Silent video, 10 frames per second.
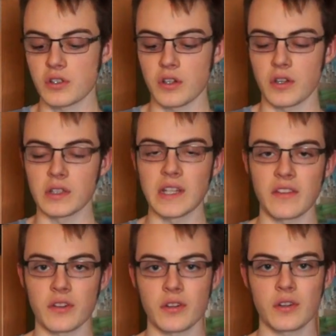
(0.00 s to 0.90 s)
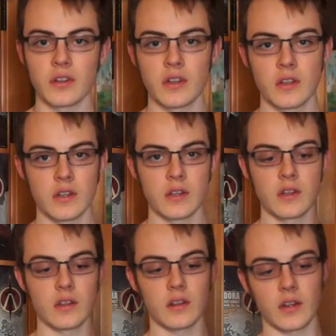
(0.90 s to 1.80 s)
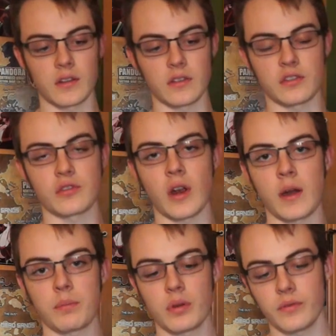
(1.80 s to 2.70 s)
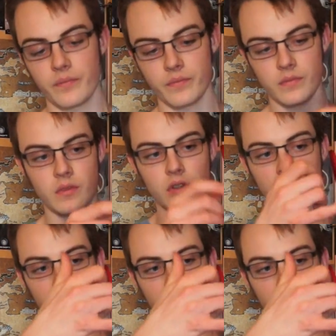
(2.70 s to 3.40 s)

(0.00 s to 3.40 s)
leather, like the strap. There's